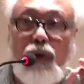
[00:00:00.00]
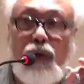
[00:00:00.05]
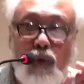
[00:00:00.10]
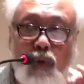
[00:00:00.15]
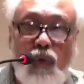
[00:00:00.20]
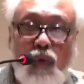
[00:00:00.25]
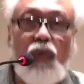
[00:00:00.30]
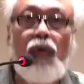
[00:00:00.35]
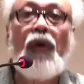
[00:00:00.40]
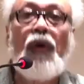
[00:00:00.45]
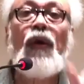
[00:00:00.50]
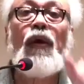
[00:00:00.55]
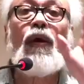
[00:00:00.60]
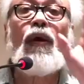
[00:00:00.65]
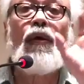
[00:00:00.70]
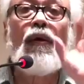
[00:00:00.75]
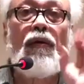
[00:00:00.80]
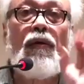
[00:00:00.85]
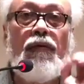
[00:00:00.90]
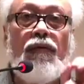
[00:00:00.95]
new
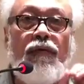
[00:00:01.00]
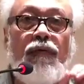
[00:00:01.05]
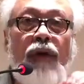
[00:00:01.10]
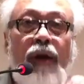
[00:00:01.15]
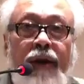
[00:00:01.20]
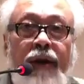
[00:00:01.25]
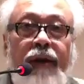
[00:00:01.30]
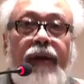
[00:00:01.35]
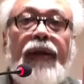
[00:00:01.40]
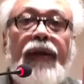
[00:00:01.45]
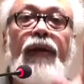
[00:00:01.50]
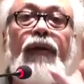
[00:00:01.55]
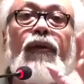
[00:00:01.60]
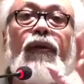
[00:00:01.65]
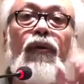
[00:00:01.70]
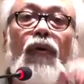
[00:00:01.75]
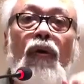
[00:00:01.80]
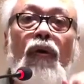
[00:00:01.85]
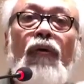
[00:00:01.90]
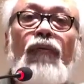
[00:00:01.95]

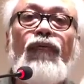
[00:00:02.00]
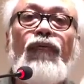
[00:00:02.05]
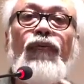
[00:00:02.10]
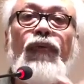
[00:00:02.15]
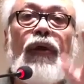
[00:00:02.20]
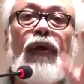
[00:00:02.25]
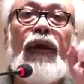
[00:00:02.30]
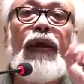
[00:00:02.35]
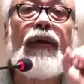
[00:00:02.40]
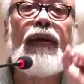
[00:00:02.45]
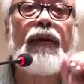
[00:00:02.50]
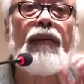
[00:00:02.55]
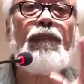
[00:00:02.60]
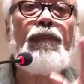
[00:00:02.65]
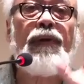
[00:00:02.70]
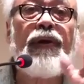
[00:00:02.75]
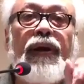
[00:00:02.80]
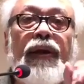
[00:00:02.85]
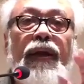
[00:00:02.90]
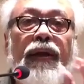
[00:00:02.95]
variant of
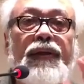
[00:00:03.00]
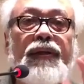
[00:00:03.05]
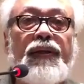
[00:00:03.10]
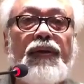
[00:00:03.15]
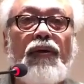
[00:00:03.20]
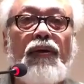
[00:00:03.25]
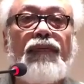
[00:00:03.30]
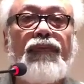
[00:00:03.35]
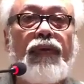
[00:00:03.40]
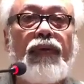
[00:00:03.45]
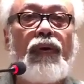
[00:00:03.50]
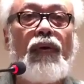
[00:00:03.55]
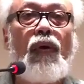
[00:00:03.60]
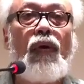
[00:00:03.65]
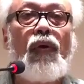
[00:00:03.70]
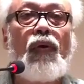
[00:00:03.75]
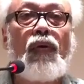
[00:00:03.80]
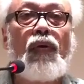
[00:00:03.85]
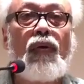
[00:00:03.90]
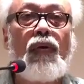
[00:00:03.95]
interpretation of the
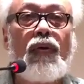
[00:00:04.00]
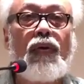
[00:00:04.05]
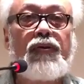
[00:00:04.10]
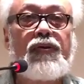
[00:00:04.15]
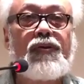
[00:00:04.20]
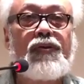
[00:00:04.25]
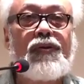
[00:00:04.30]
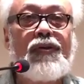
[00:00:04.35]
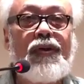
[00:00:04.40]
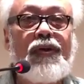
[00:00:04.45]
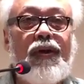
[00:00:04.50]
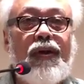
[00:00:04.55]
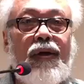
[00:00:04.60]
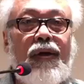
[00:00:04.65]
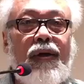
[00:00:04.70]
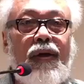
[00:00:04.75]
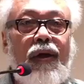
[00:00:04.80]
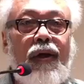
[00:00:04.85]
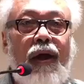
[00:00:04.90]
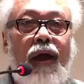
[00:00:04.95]
Holocaust.
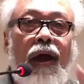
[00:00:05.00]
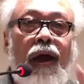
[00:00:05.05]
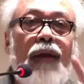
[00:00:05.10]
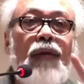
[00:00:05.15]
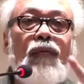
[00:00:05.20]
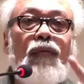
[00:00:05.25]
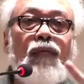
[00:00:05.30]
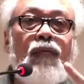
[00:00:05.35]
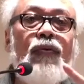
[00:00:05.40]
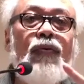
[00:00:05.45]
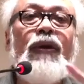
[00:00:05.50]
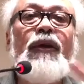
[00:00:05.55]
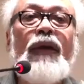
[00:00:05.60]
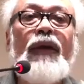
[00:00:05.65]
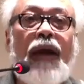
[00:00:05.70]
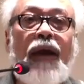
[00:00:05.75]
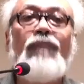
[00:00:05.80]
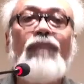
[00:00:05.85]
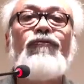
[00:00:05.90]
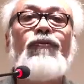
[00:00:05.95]
And
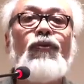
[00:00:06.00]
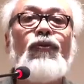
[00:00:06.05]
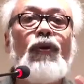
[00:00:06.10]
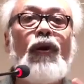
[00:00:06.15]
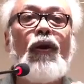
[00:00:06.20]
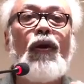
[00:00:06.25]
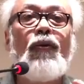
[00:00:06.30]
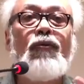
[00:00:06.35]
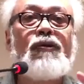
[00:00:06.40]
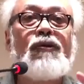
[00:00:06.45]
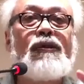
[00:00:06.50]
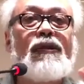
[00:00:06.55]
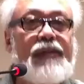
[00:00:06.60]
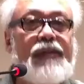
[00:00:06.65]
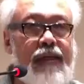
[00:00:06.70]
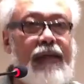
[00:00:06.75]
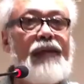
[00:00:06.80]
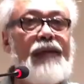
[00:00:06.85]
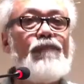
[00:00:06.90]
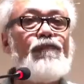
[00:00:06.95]
we have to now
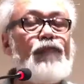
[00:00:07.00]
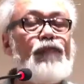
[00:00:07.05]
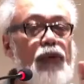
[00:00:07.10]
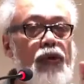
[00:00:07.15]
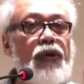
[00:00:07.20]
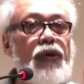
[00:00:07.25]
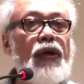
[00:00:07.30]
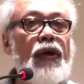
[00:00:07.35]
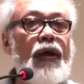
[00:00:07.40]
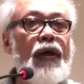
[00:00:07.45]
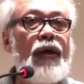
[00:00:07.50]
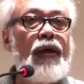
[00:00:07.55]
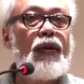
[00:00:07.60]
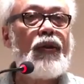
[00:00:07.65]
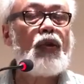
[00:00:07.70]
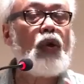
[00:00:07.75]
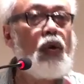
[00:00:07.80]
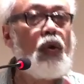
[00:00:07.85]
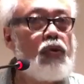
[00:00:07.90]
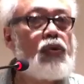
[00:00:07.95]
see, put
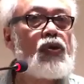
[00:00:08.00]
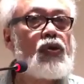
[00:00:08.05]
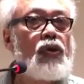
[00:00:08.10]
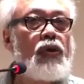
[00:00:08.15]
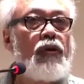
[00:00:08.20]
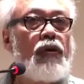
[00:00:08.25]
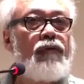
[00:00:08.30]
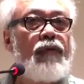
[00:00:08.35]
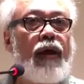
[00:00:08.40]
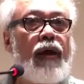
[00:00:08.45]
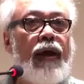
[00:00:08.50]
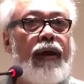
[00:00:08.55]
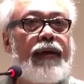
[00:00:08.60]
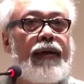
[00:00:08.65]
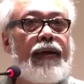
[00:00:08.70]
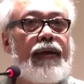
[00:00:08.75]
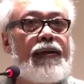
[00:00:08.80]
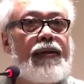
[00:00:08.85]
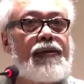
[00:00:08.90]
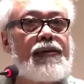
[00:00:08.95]
those sort of
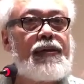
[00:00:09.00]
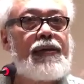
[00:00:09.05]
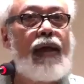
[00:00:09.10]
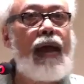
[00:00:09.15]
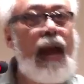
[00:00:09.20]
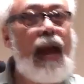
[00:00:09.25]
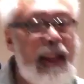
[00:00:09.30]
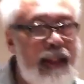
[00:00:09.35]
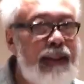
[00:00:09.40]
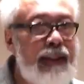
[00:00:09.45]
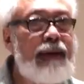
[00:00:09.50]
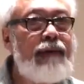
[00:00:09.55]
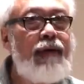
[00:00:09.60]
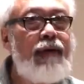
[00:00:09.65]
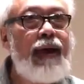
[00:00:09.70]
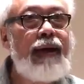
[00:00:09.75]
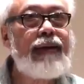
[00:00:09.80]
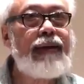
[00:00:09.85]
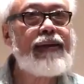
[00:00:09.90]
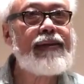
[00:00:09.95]
writings and the
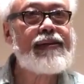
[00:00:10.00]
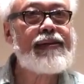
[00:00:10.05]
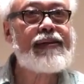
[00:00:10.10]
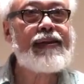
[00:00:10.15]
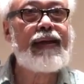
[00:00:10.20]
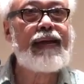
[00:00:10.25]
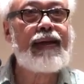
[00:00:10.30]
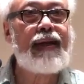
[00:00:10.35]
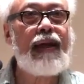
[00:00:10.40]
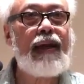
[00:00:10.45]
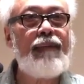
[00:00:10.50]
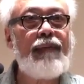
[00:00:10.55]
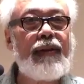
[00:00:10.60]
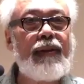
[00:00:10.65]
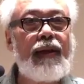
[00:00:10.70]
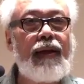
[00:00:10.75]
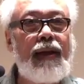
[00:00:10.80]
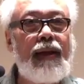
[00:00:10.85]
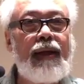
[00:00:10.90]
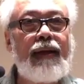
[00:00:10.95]
writings that came
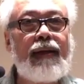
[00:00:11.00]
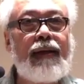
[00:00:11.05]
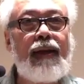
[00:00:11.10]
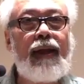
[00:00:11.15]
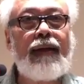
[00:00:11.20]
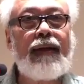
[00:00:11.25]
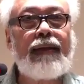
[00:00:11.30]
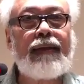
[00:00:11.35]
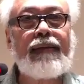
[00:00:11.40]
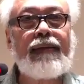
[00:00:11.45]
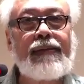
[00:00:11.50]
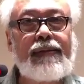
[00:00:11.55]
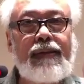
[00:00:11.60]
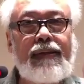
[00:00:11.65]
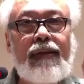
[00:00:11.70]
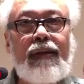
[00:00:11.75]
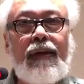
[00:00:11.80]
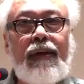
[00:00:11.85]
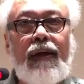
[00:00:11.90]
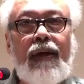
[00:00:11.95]
in the late 90s
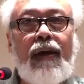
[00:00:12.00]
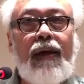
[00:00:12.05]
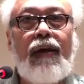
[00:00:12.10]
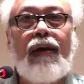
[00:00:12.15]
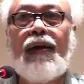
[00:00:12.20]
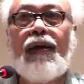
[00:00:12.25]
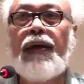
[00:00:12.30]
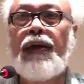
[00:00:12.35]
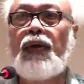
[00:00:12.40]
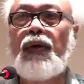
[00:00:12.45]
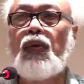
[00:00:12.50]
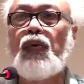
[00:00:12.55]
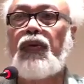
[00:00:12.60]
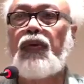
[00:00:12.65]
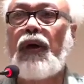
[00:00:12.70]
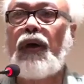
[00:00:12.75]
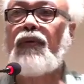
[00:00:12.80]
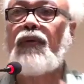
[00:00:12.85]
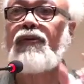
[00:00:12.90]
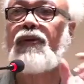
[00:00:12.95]
and early
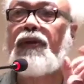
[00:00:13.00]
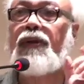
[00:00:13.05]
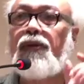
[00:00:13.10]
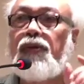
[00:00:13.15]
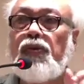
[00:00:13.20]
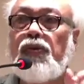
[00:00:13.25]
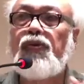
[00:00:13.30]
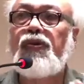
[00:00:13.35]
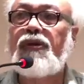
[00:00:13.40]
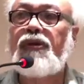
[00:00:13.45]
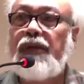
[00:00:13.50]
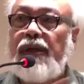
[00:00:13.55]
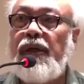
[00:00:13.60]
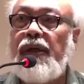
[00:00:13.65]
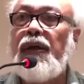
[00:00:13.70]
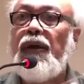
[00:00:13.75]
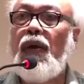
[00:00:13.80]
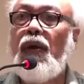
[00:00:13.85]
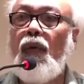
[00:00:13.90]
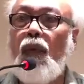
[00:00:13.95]
2000 to
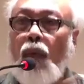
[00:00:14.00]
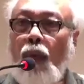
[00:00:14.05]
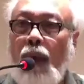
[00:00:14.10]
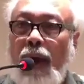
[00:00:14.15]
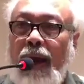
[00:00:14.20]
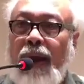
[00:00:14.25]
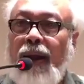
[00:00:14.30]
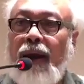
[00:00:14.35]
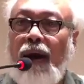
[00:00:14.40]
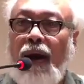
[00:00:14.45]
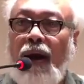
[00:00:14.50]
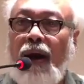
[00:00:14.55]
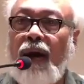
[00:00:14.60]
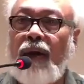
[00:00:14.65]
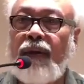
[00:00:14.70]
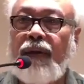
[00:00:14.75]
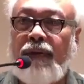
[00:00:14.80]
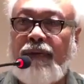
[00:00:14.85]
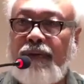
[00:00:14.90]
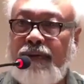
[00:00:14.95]
see where
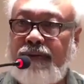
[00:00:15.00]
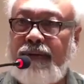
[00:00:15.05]
are the